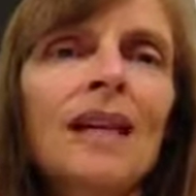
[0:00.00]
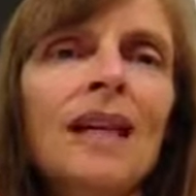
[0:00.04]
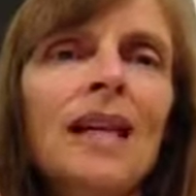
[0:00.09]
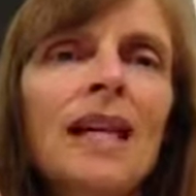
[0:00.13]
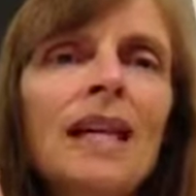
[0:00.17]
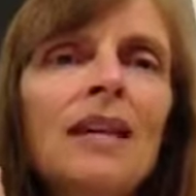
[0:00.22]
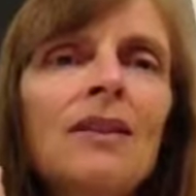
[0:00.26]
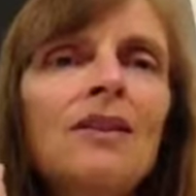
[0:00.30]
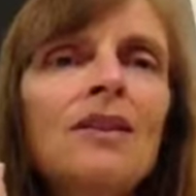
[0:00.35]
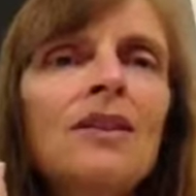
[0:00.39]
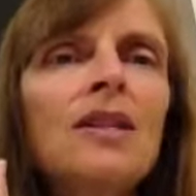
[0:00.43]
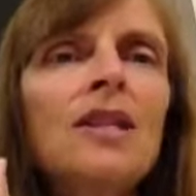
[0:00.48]

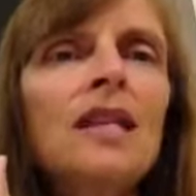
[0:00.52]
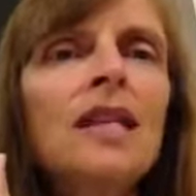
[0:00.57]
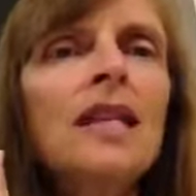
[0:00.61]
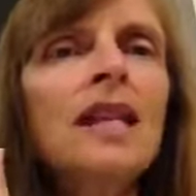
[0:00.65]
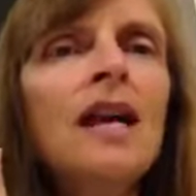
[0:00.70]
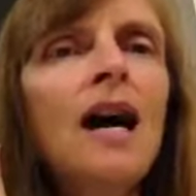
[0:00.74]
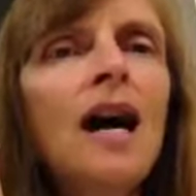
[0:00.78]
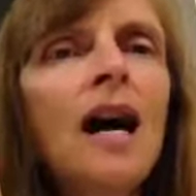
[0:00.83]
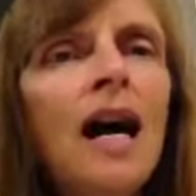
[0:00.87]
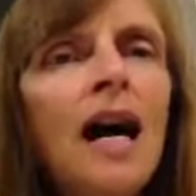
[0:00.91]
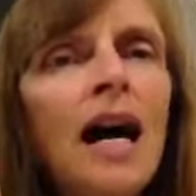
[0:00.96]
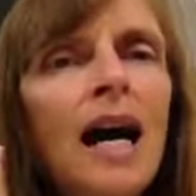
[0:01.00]
is the
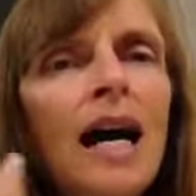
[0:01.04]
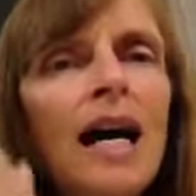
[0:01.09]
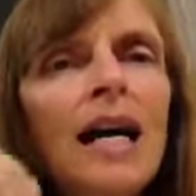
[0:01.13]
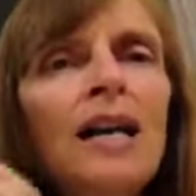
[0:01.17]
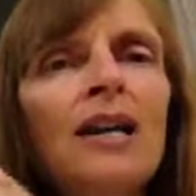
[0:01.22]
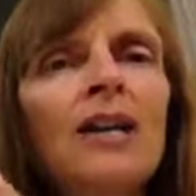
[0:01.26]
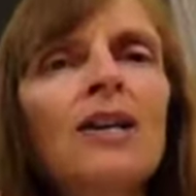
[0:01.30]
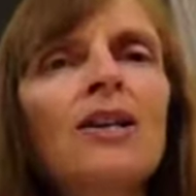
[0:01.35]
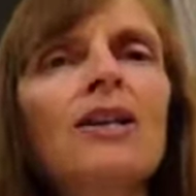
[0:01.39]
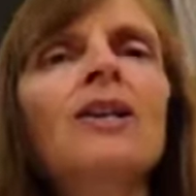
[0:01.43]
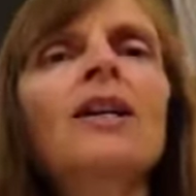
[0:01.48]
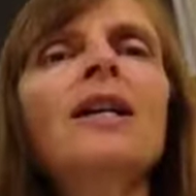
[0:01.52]

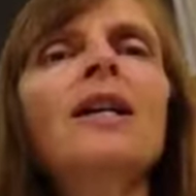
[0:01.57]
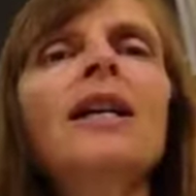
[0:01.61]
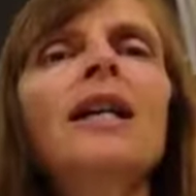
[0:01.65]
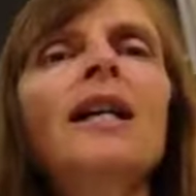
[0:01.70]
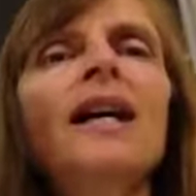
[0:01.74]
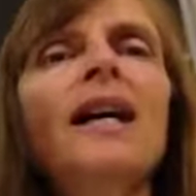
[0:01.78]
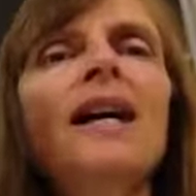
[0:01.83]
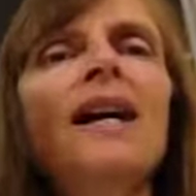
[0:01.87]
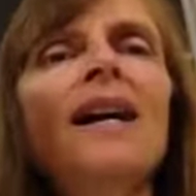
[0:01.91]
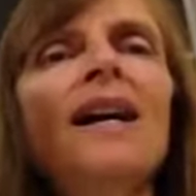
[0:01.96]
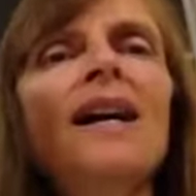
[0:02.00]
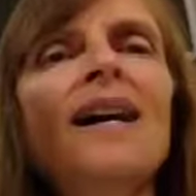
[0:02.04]
higher
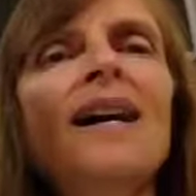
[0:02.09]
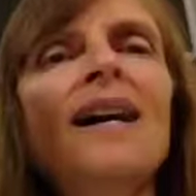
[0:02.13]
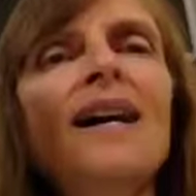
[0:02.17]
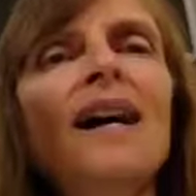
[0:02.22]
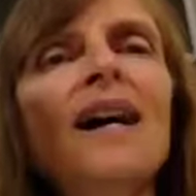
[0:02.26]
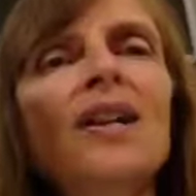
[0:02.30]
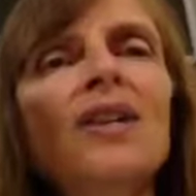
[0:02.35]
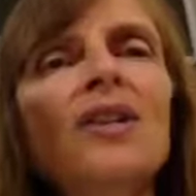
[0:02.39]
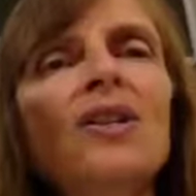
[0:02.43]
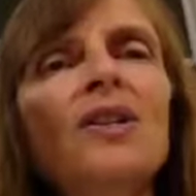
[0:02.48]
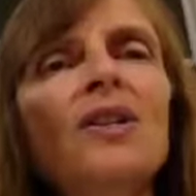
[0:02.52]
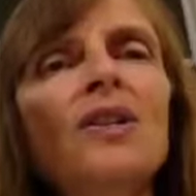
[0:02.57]

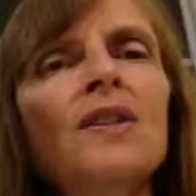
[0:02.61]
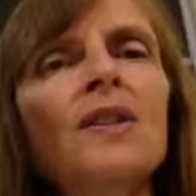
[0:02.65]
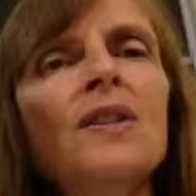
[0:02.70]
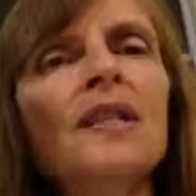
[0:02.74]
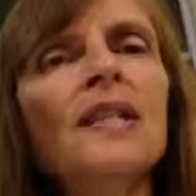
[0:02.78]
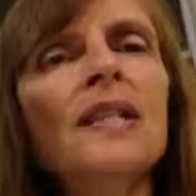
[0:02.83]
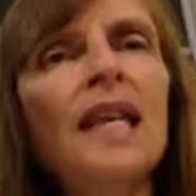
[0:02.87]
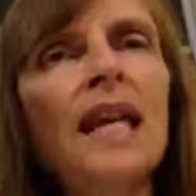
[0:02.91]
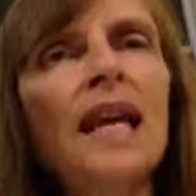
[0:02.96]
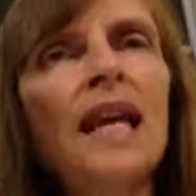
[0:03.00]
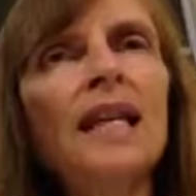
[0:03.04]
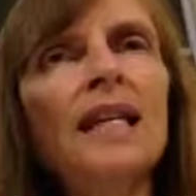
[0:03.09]

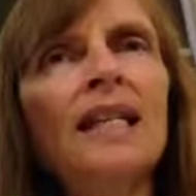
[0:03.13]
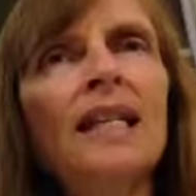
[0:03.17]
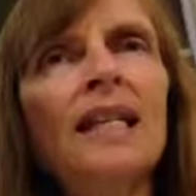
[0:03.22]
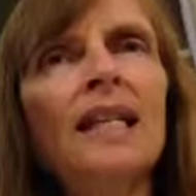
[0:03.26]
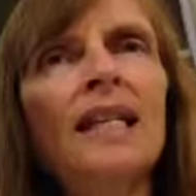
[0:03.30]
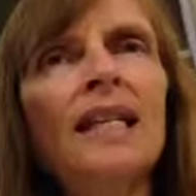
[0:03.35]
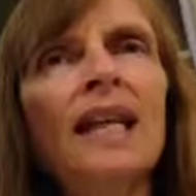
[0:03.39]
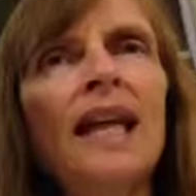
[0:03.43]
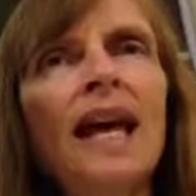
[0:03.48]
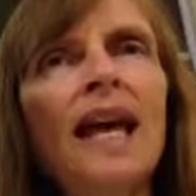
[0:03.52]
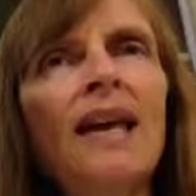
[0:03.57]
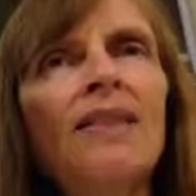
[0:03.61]

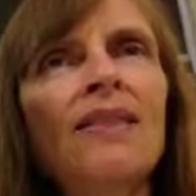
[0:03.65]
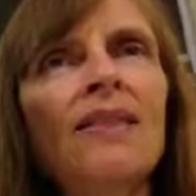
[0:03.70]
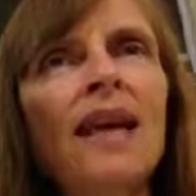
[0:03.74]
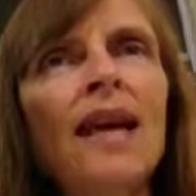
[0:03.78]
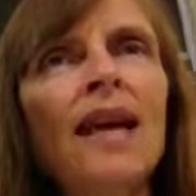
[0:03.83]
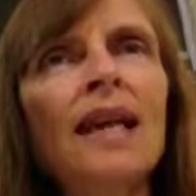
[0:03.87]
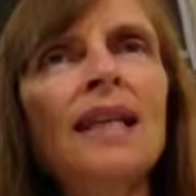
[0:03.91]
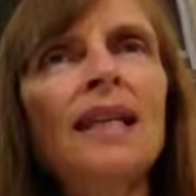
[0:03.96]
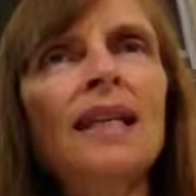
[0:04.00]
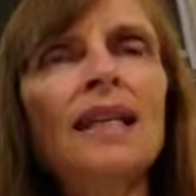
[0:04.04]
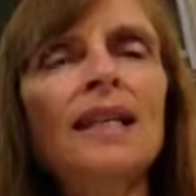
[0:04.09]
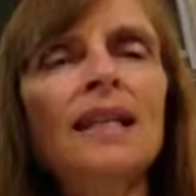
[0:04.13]
understanding, and
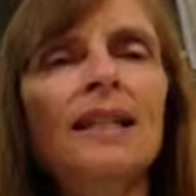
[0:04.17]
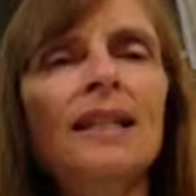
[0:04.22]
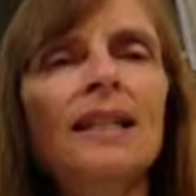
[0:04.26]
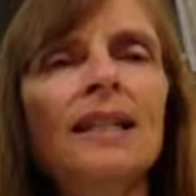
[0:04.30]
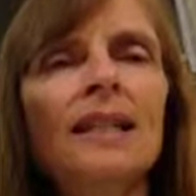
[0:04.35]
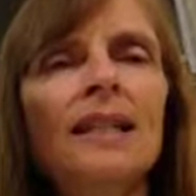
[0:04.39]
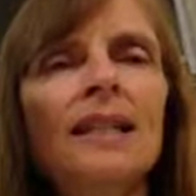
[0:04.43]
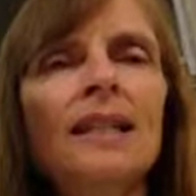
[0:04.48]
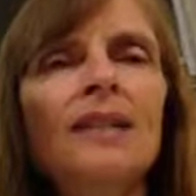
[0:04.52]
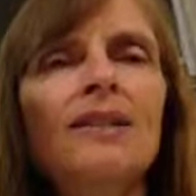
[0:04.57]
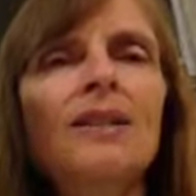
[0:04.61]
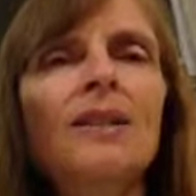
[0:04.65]
that
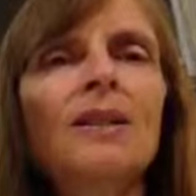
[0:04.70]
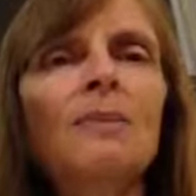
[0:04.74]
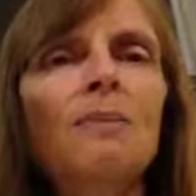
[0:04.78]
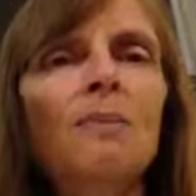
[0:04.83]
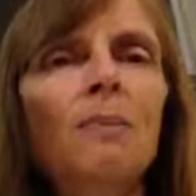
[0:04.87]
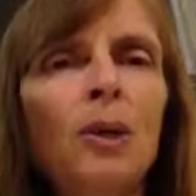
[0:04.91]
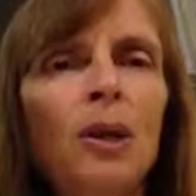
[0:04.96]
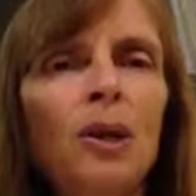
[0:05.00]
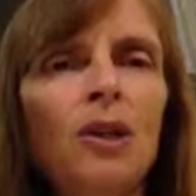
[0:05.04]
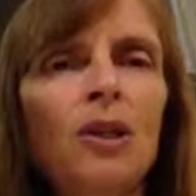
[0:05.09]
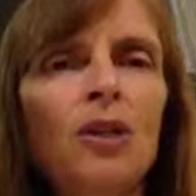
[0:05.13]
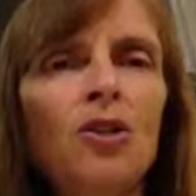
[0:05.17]
is the
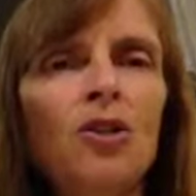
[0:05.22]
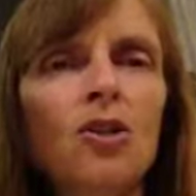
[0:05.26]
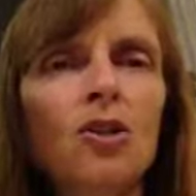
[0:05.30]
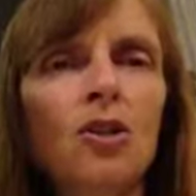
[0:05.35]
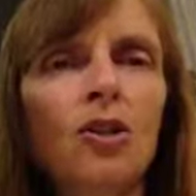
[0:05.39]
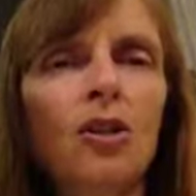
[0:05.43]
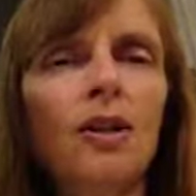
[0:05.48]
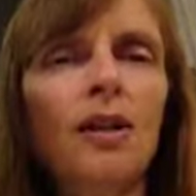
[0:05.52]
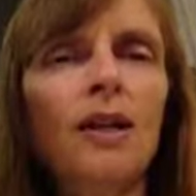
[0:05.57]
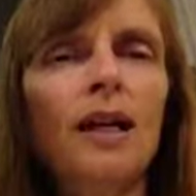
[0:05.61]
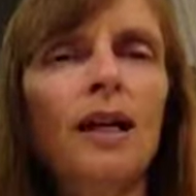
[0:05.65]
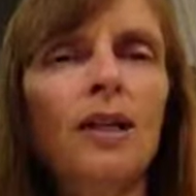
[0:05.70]

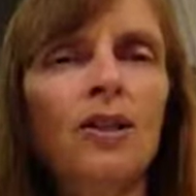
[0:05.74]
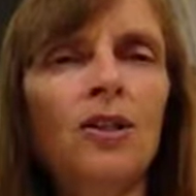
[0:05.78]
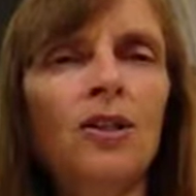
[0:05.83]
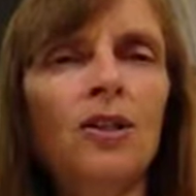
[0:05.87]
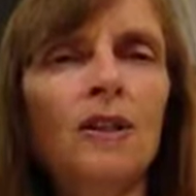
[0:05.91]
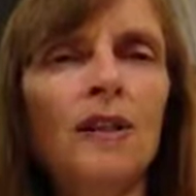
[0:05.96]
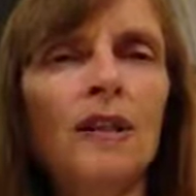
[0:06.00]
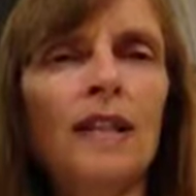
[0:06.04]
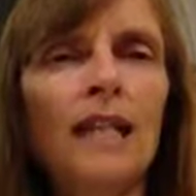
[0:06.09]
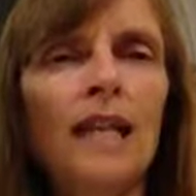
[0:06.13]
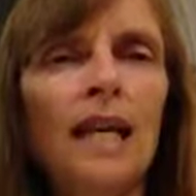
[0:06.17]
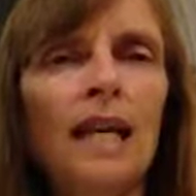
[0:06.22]
spiritual
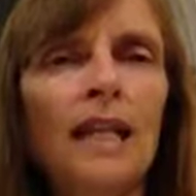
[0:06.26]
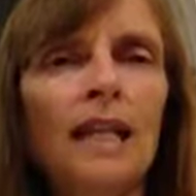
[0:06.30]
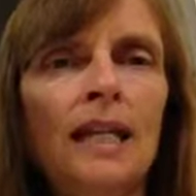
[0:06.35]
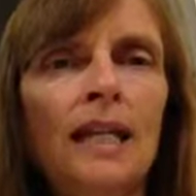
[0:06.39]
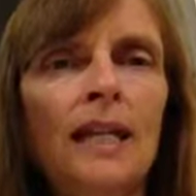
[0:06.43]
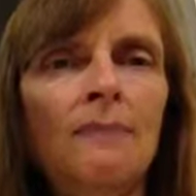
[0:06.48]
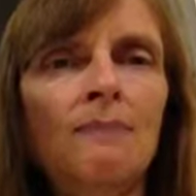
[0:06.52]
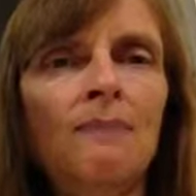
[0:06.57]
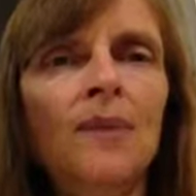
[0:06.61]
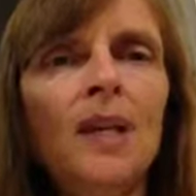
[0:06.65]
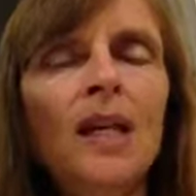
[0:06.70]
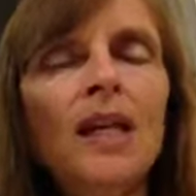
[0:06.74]

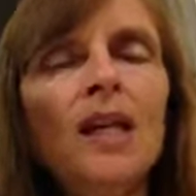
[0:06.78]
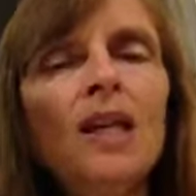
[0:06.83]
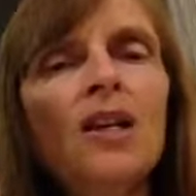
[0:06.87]
understanding.